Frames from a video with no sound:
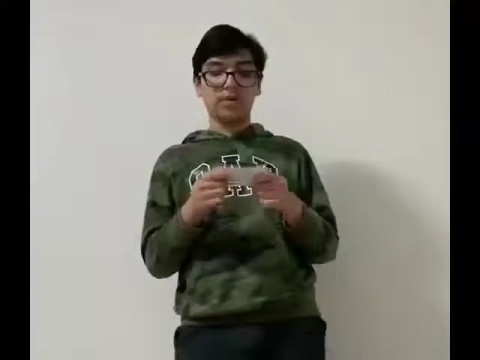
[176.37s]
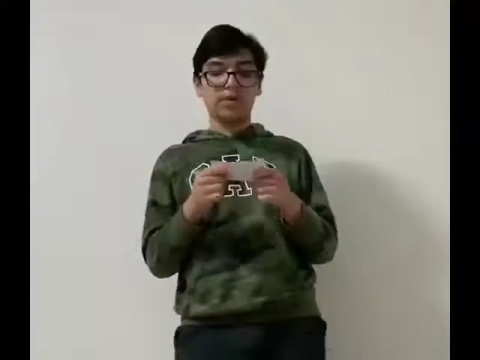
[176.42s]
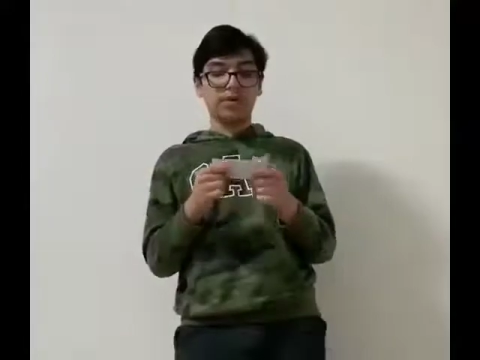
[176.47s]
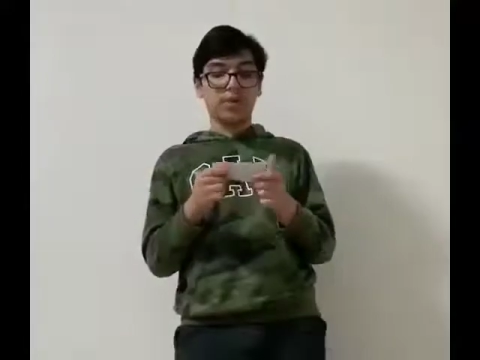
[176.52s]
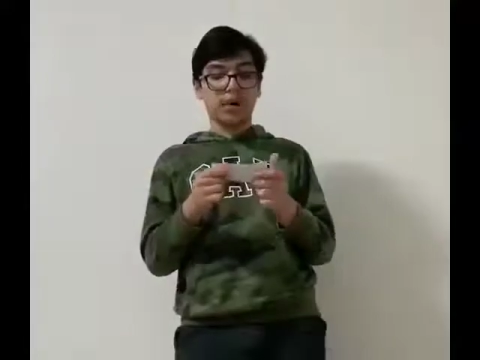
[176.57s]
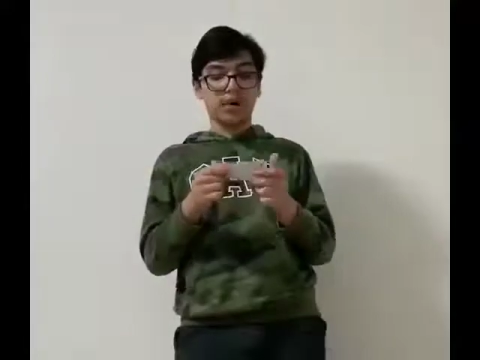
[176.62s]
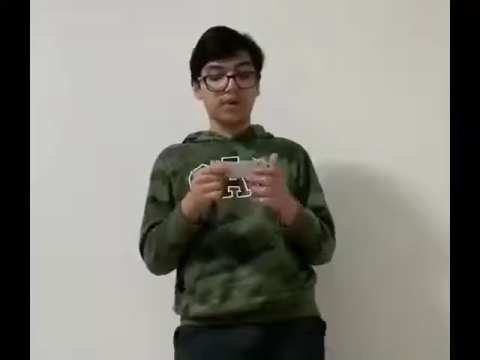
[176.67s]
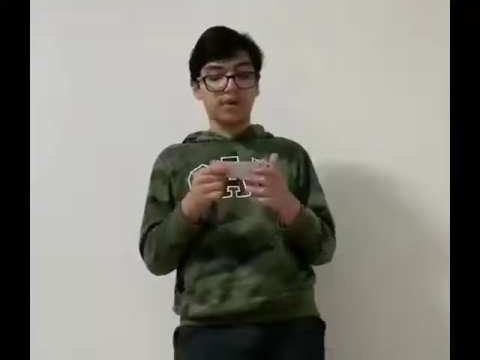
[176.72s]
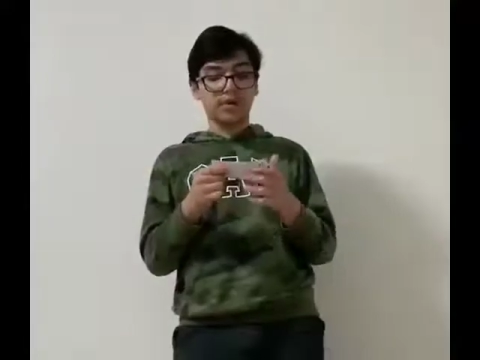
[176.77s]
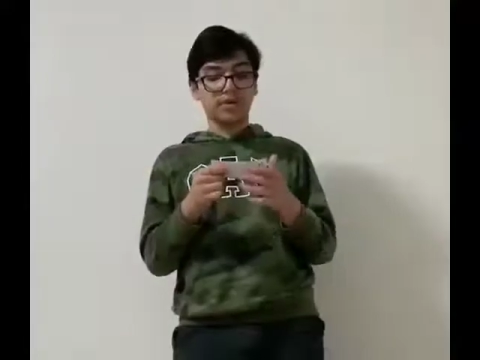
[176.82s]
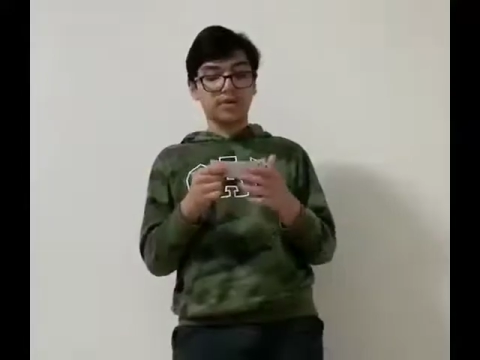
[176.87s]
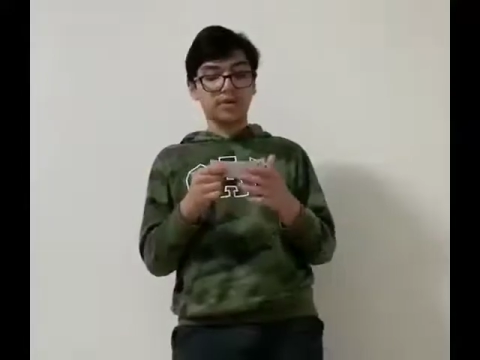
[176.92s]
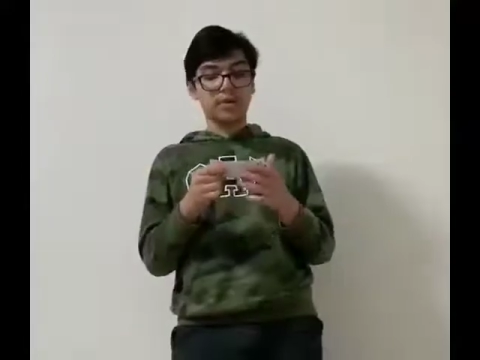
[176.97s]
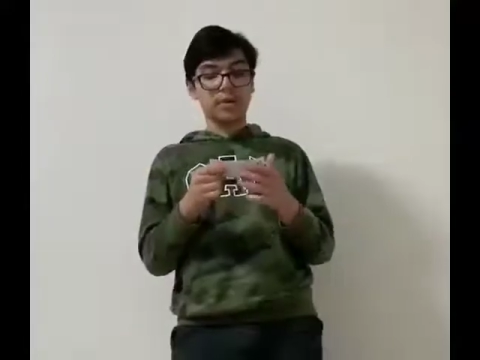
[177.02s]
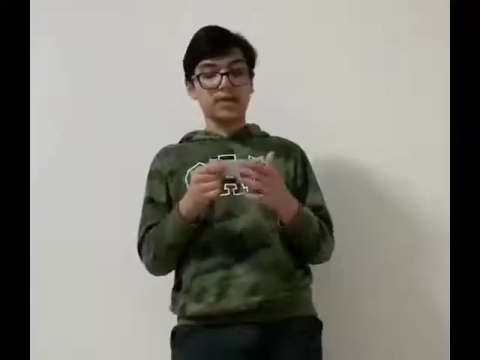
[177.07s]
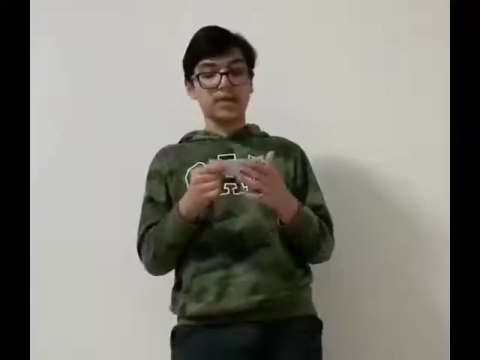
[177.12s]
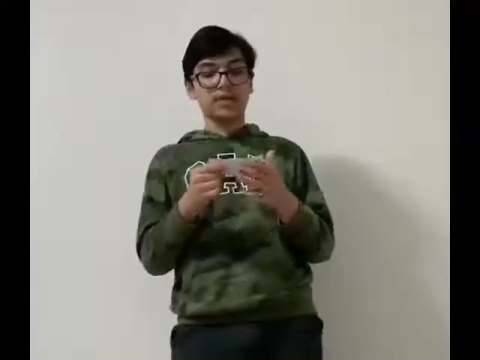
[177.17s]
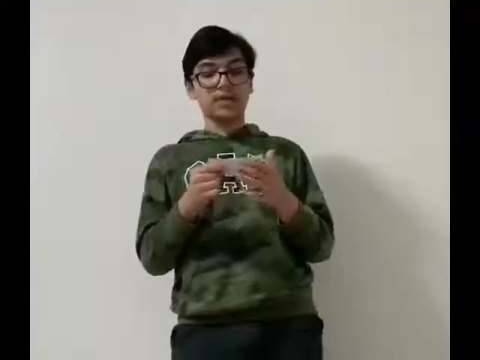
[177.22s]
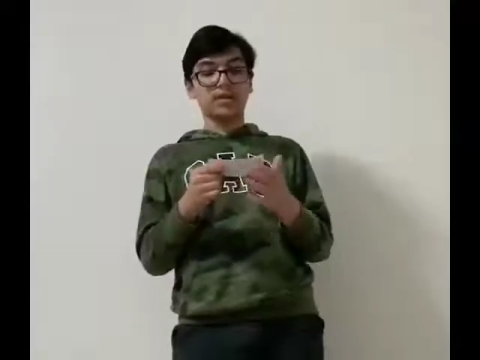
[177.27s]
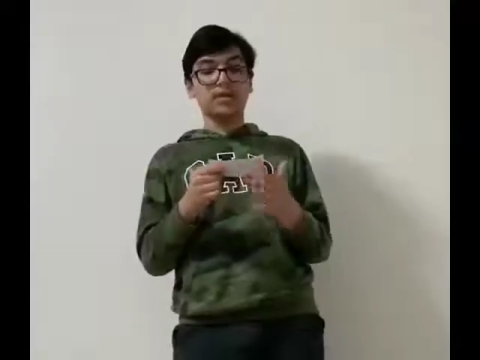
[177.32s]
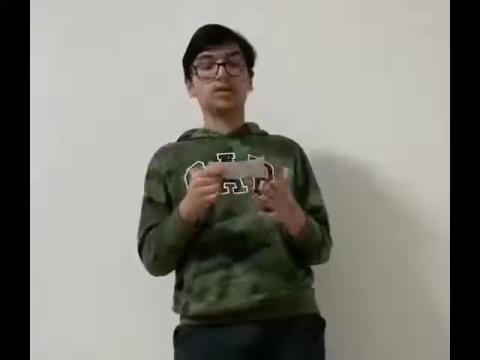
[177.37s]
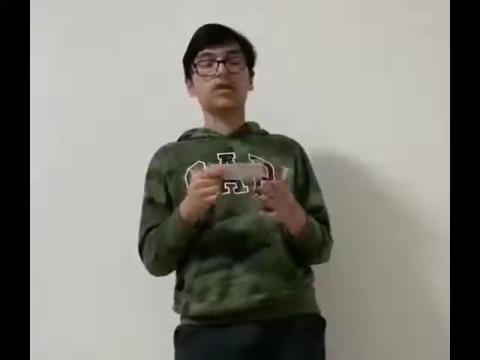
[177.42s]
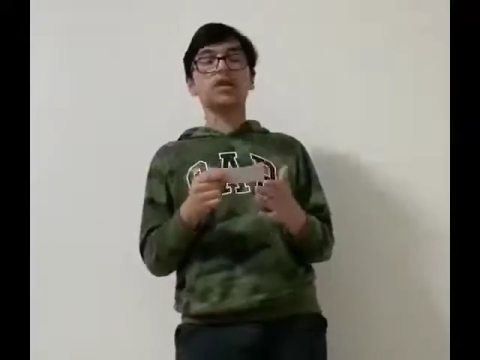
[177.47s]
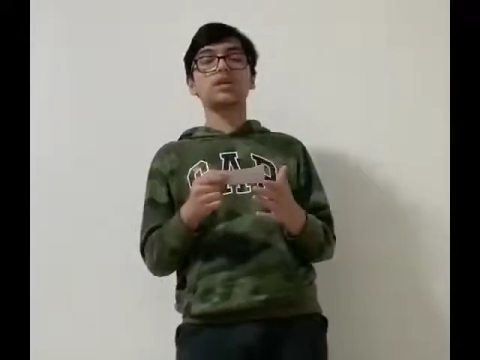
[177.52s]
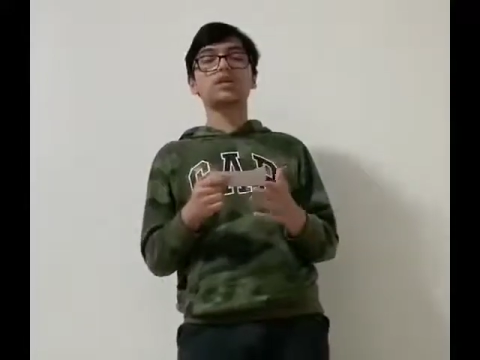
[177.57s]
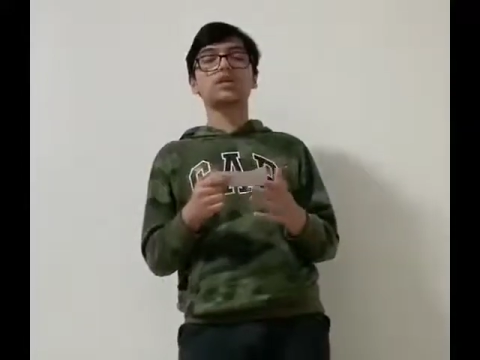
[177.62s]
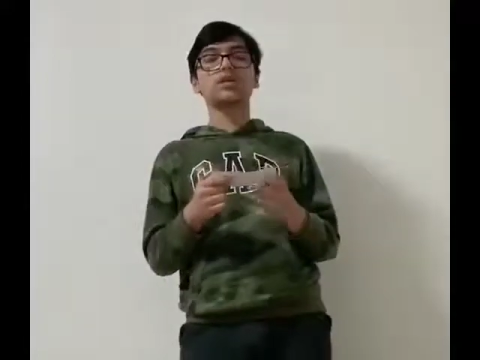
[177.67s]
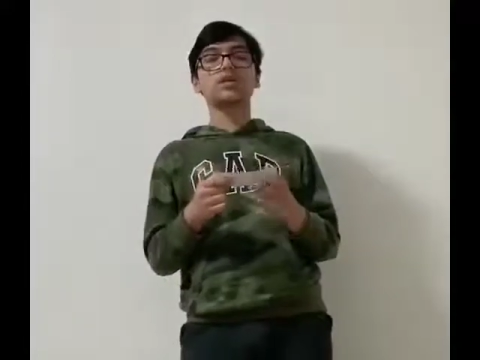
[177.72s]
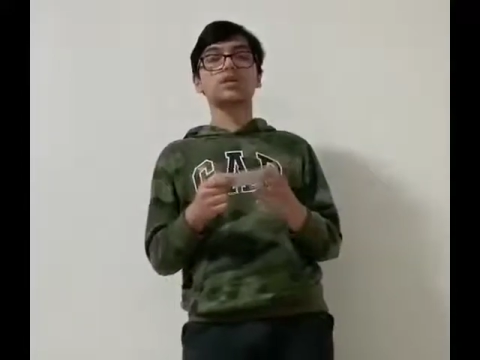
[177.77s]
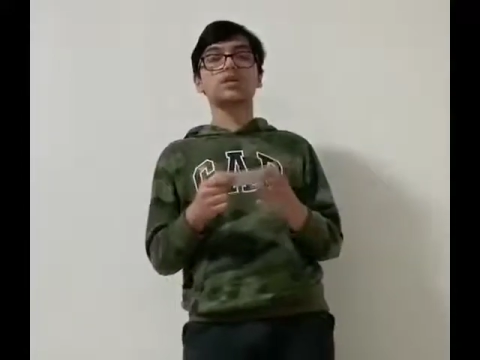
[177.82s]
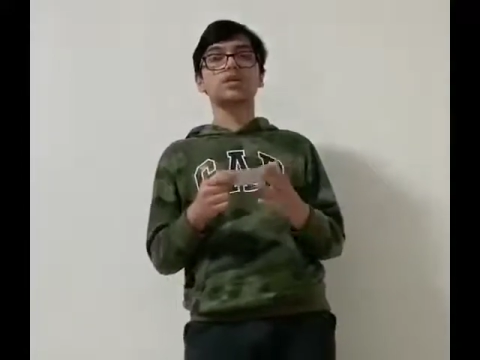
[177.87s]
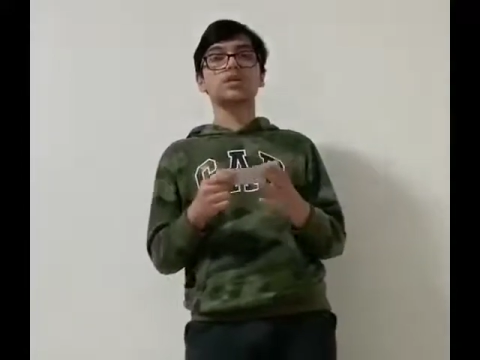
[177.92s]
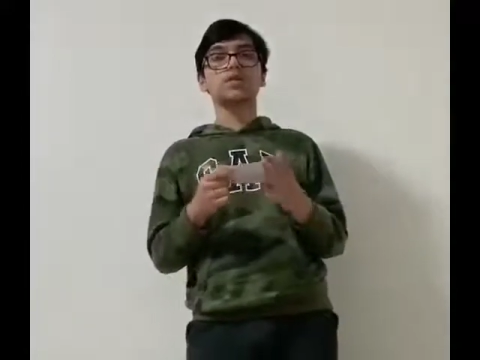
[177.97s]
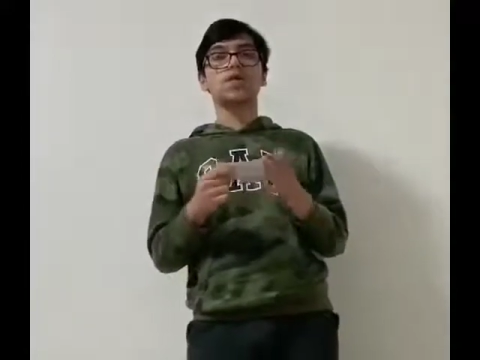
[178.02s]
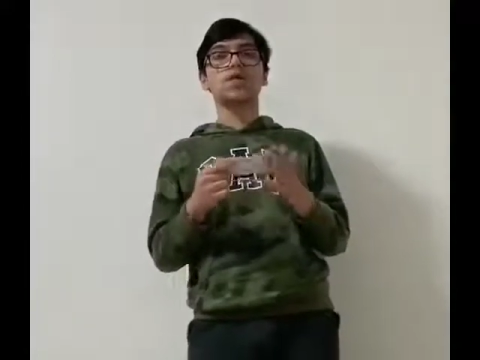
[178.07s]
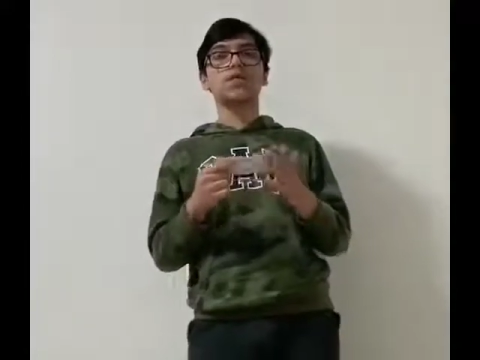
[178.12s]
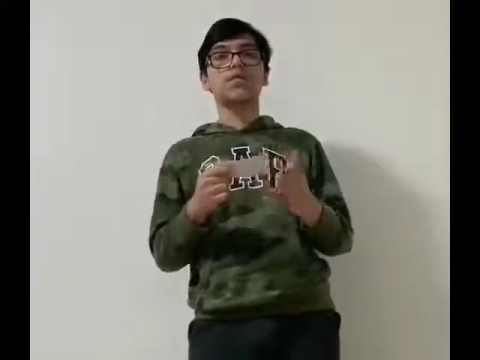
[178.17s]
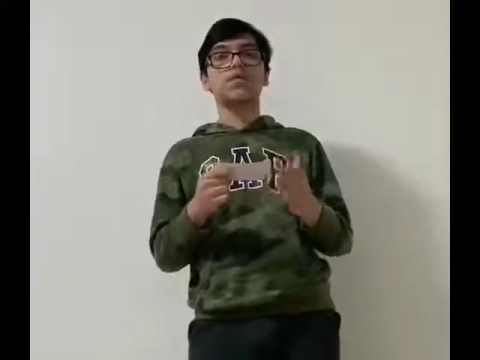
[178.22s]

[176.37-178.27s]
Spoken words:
brothers, sisters,